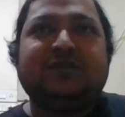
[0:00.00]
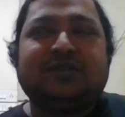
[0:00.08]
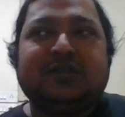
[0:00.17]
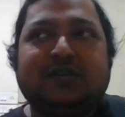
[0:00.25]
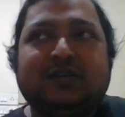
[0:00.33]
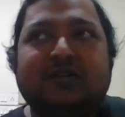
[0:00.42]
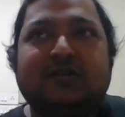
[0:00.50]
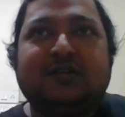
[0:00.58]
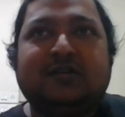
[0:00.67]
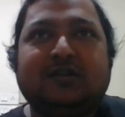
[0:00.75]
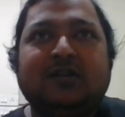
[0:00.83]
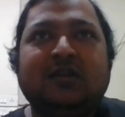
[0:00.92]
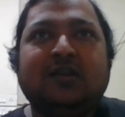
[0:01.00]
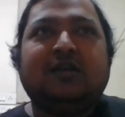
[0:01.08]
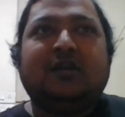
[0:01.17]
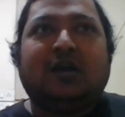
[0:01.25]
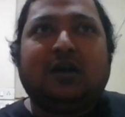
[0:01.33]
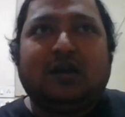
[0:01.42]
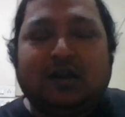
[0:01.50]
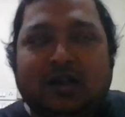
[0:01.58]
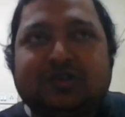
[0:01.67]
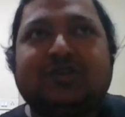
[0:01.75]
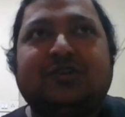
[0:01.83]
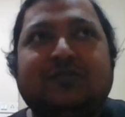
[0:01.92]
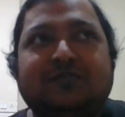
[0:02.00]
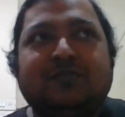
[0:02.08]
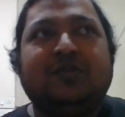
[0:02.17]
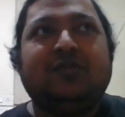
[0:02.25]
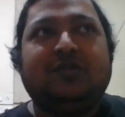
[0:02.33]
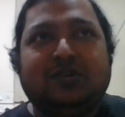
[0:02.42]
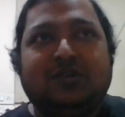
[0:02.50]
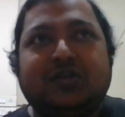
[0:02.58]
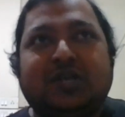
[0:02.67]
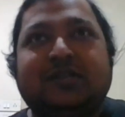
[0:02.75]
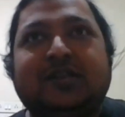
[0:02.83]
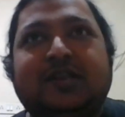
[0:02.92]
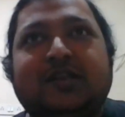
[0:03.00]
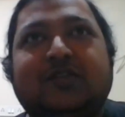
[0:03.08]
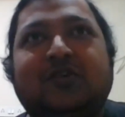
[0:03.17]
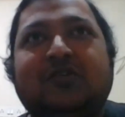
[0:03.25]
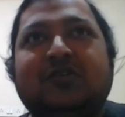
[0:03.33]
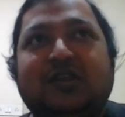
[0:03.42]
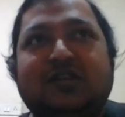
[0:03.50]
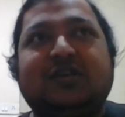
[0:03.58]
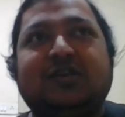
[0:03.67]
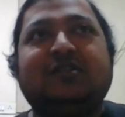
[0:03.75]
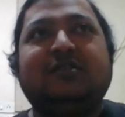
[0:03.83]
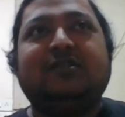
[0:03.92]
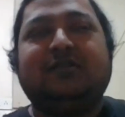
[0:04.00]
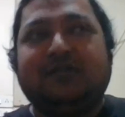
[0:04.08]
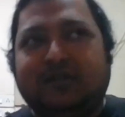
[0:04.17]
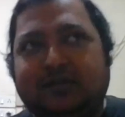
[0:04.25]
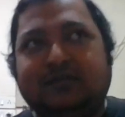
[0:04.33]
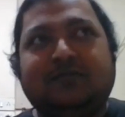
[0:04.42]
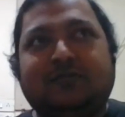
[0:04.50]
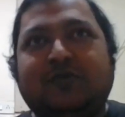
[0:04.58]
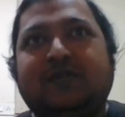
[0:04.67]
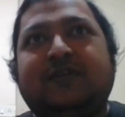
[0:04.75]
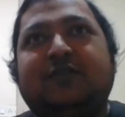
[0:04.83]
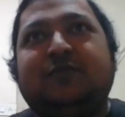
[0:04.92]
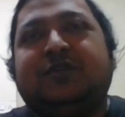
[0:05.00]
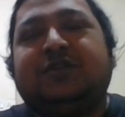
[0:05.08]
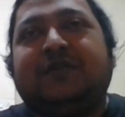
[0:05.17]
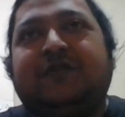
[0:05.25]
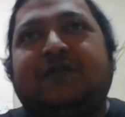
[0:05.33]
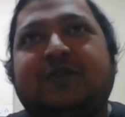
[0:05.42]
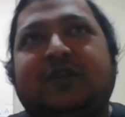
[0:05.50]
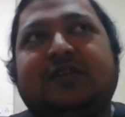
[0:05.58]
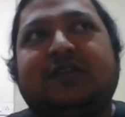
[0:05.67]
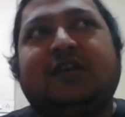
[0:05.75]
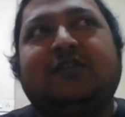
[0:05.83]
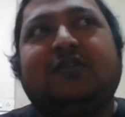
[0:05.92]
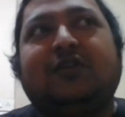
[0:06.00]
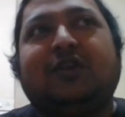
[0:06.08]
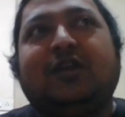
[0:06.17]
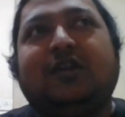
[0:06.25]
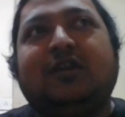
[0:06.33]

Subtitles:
visiting her ashram near Shantiniketan in 12 kilometers away from Shantiniketan,